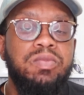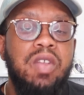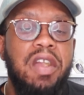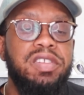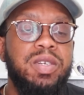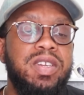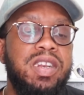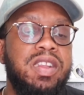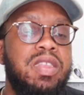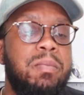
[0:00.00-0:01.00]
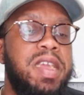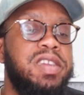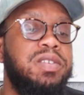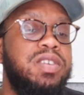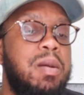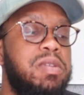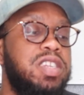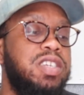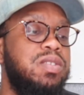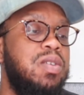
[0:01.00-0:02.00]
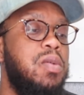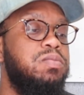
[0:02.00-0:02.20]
I'll deal with another mango habanero.